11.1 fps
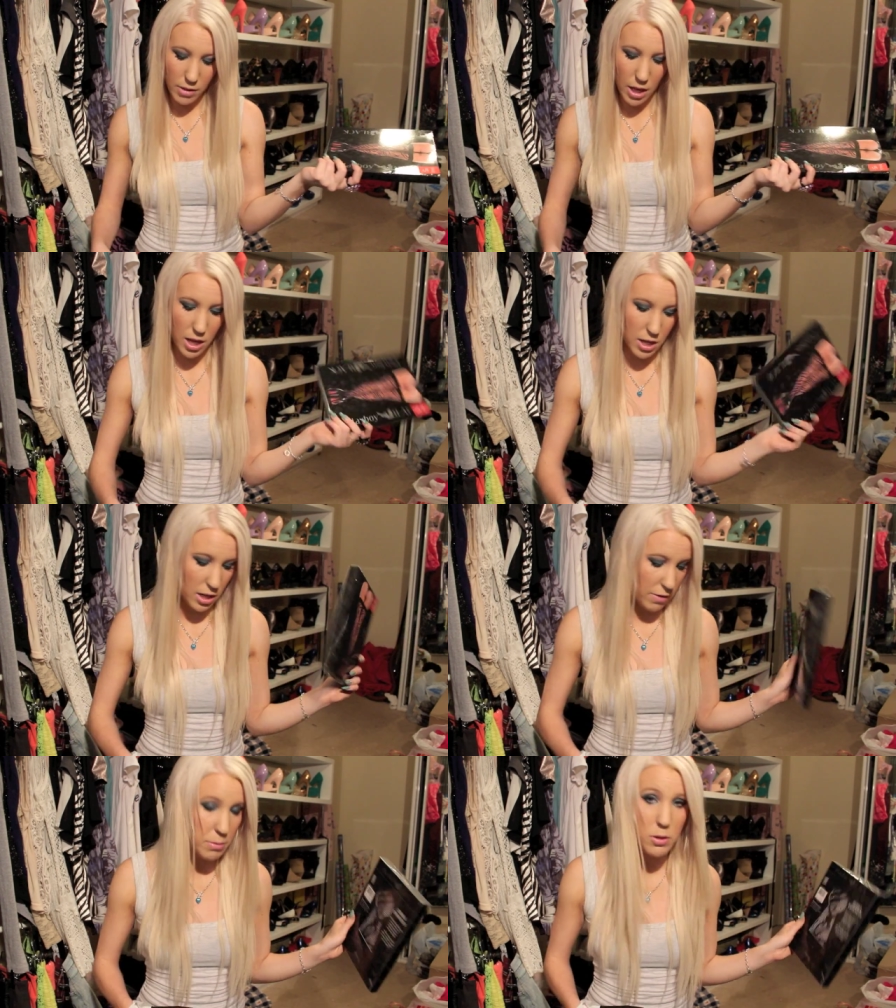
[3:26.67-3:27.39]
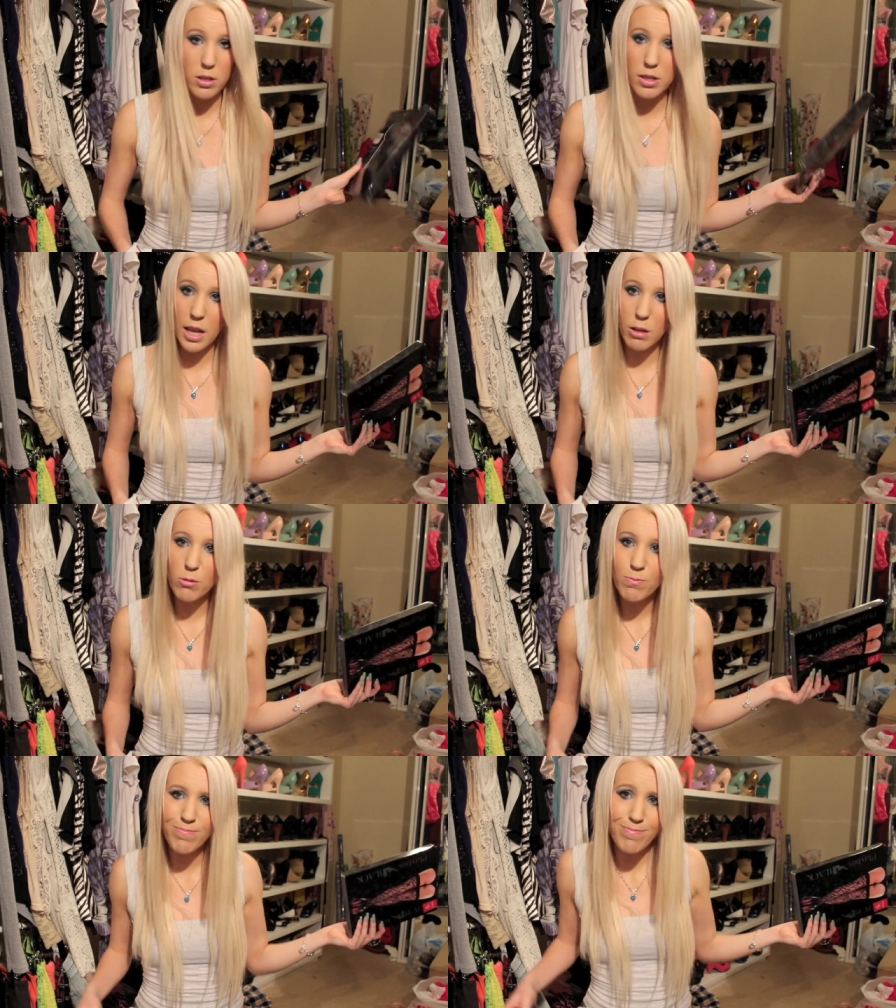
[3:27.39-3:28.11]
And if something's on
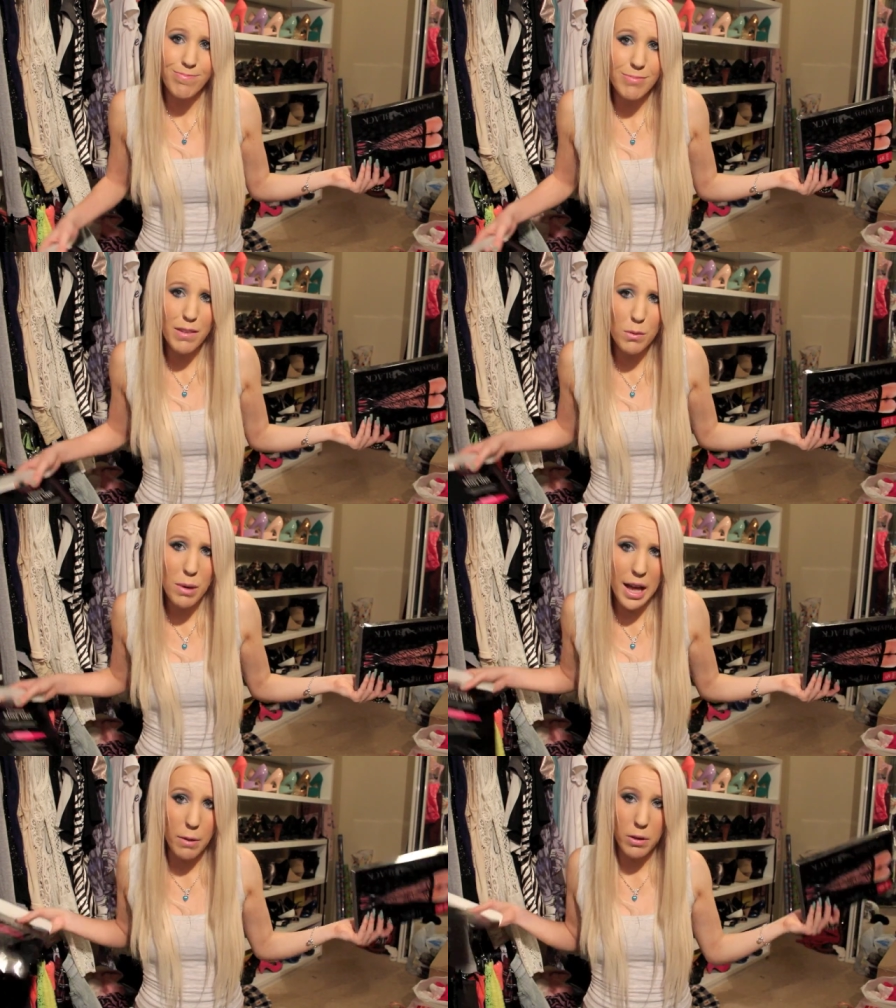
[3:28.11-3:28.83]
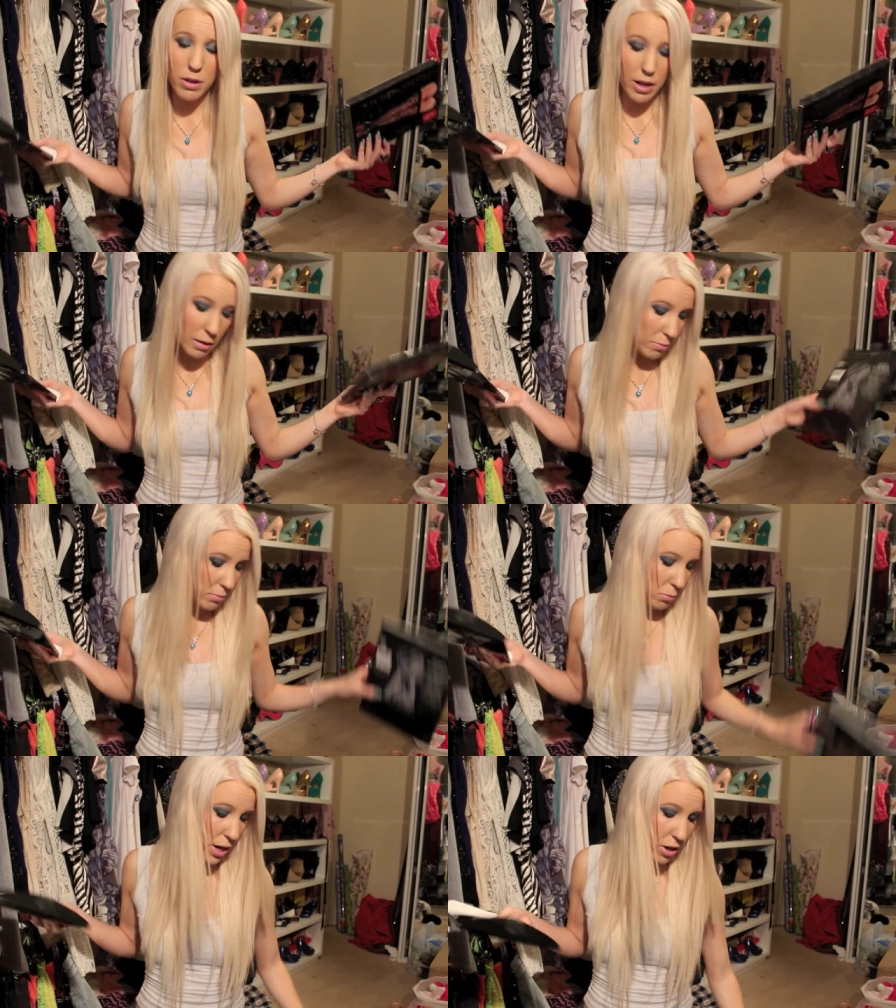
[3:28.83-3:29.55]
sale, I have to buy it whether I
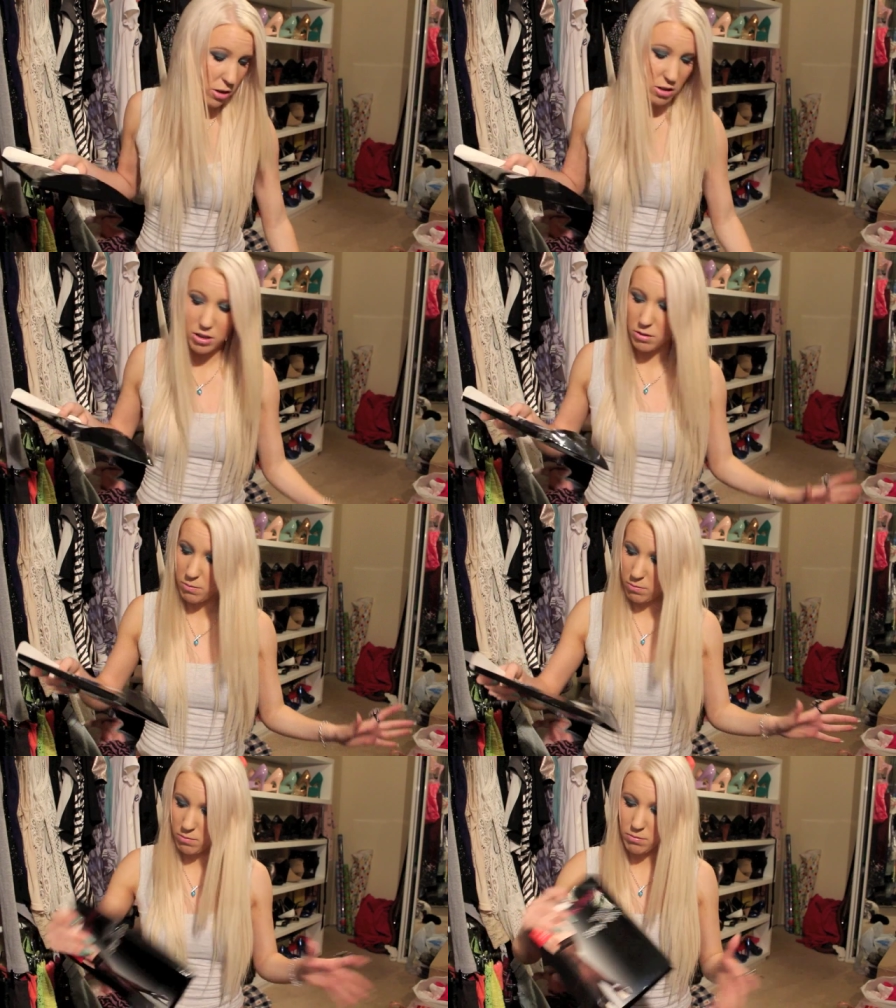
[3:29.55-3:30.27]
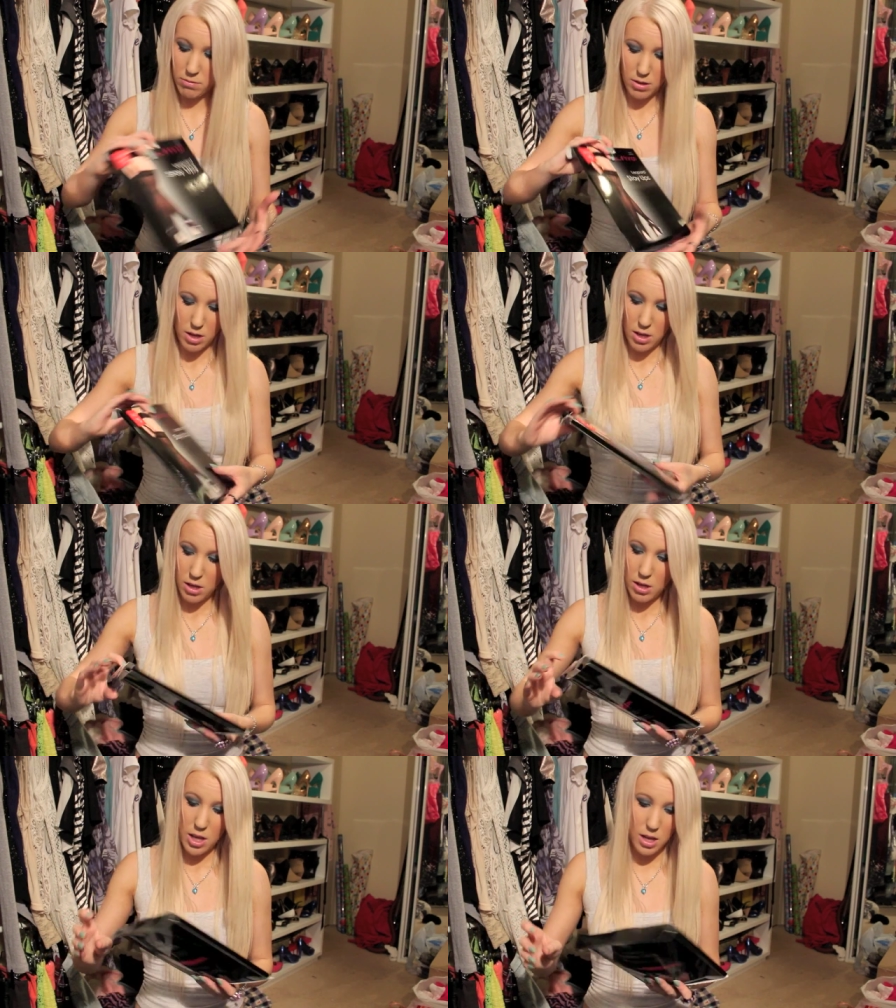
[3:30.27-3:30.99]
wear it or not.
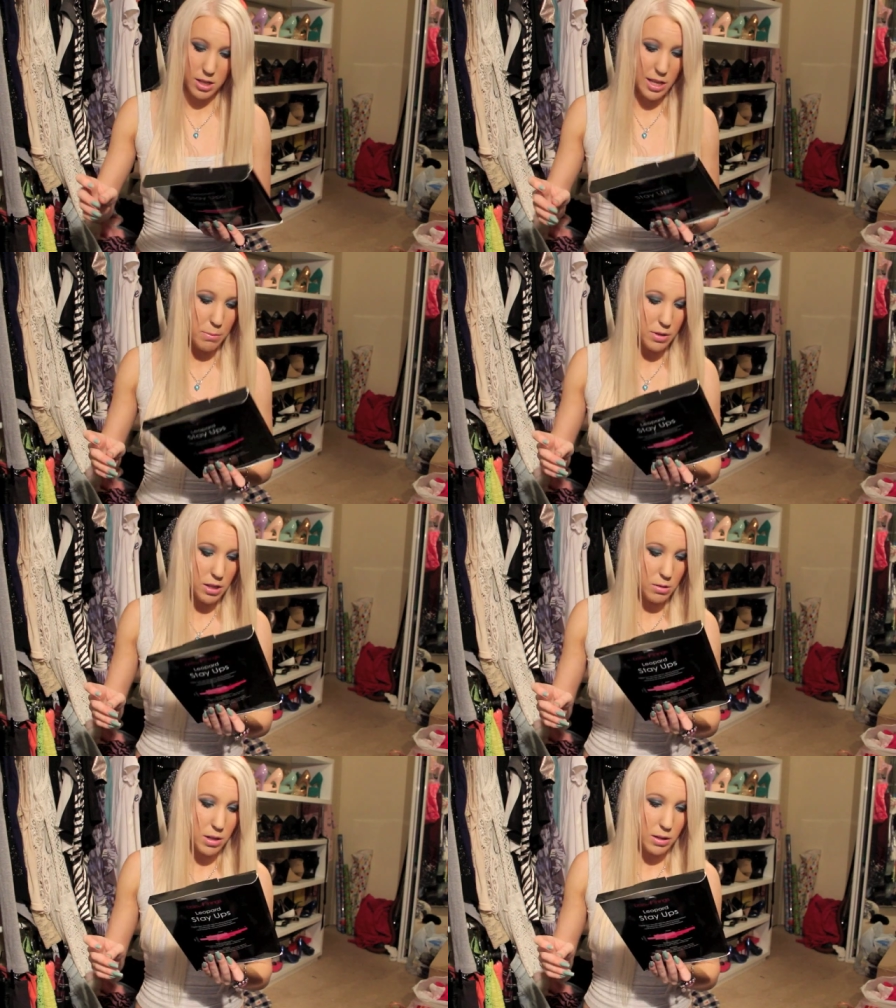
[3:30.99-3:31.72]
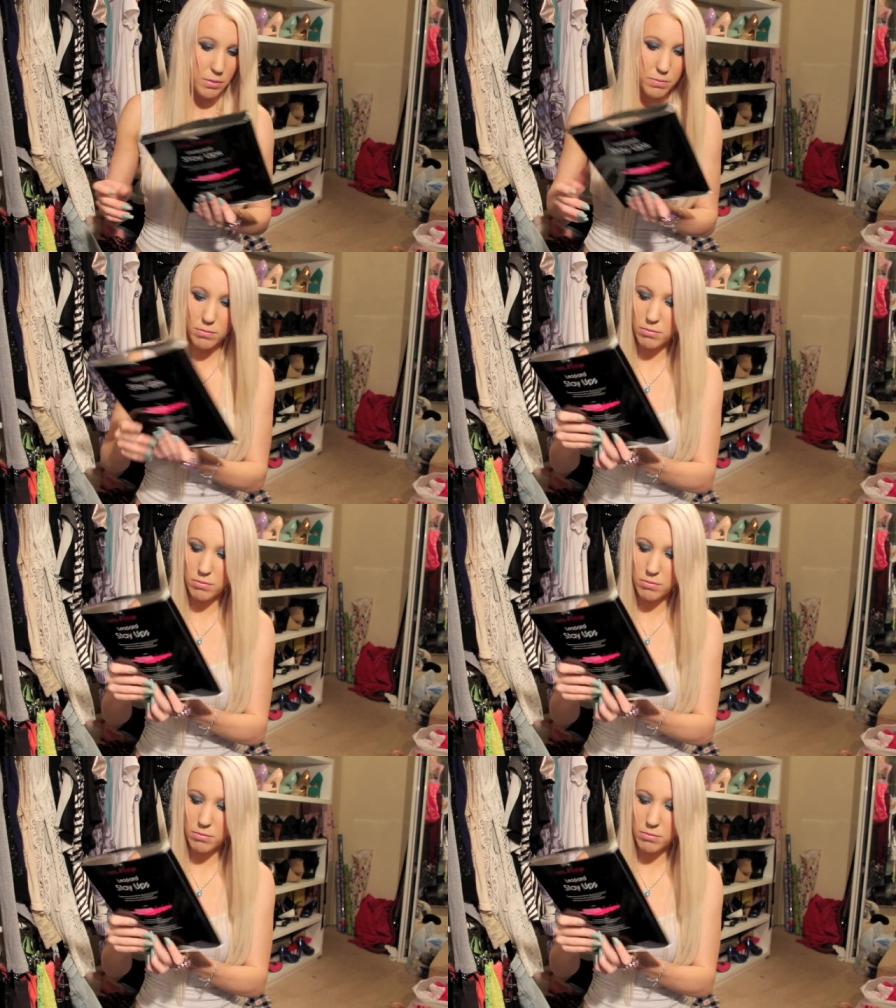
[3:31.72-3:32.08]
And same with this one.